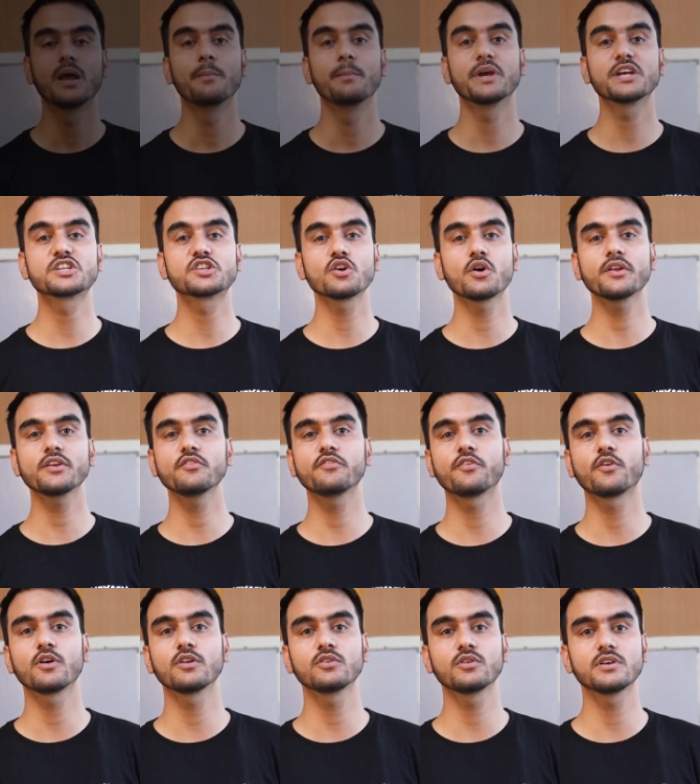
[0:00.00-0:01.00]
Make sure you
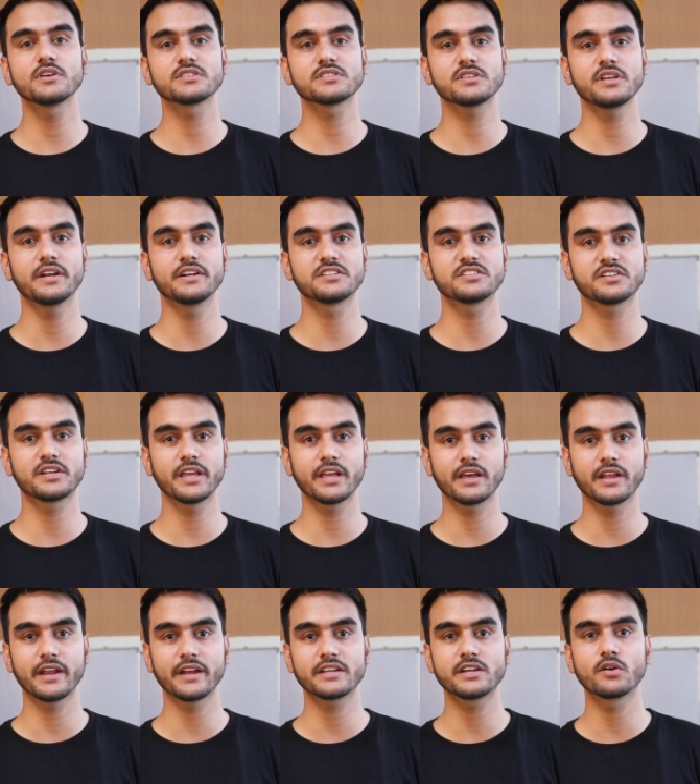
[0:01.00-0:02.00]
follow us and stay
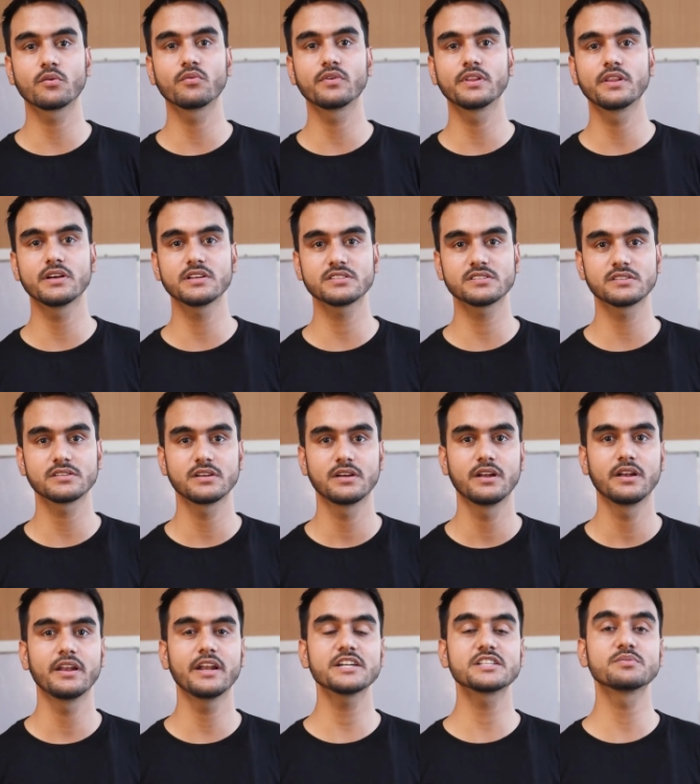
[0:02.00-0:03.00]
connected with us.
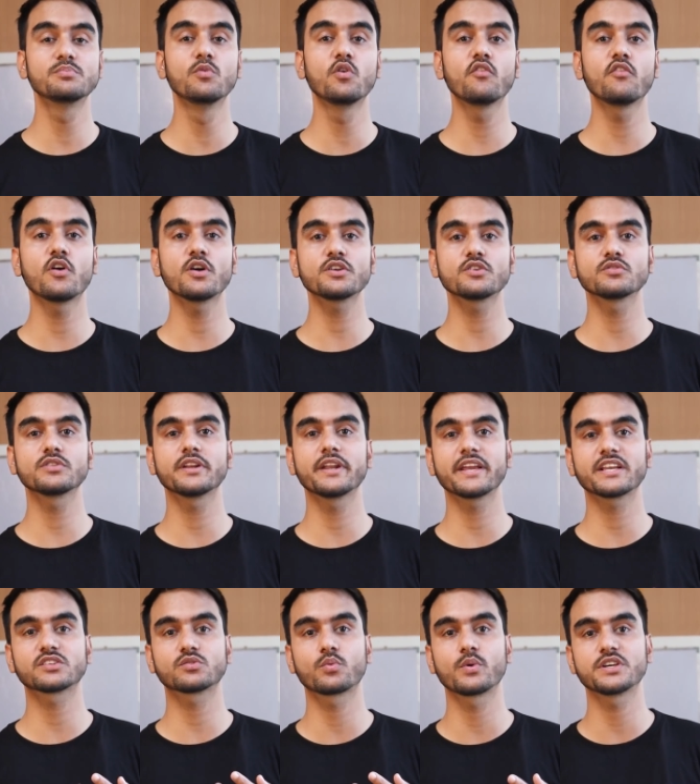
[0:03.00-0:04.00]
Let's move on to the
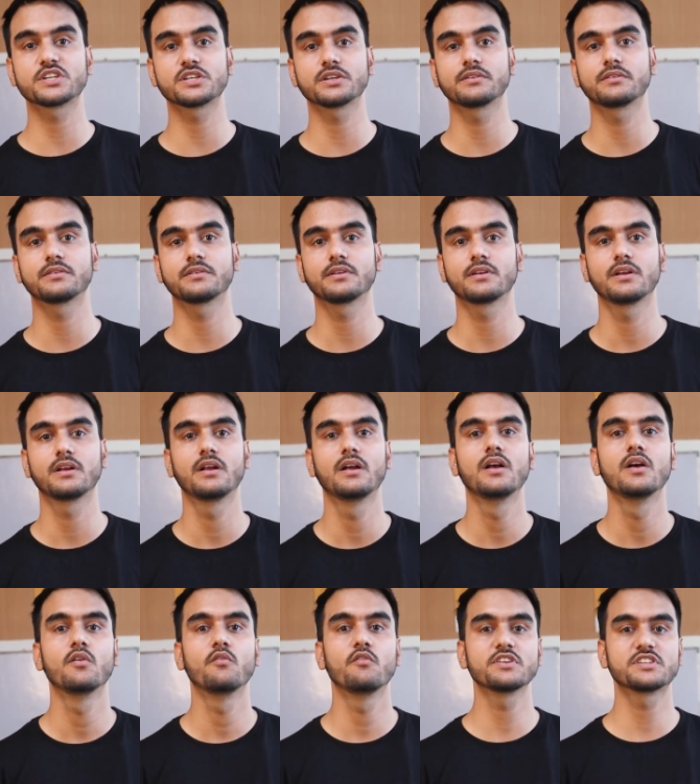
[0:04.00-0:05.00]
next question,
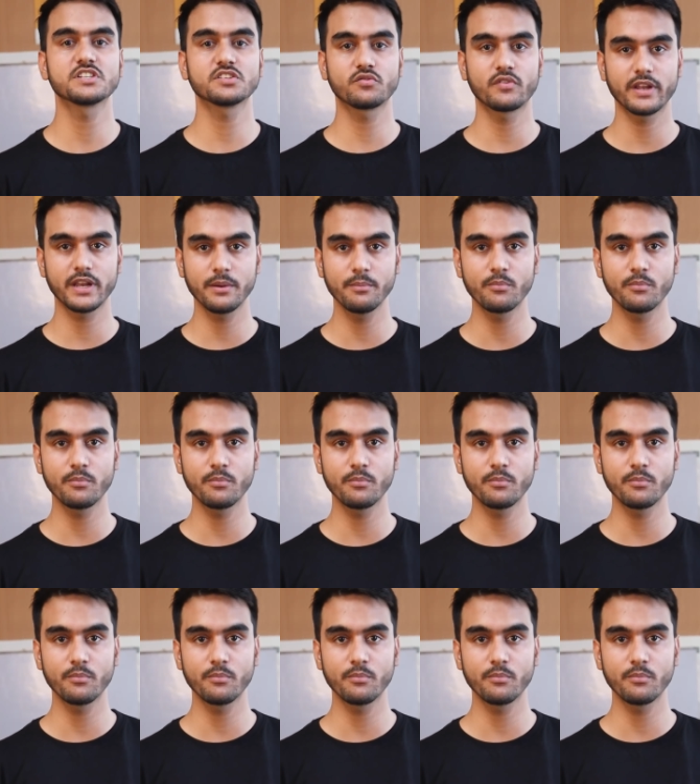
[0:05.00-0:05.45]
which is very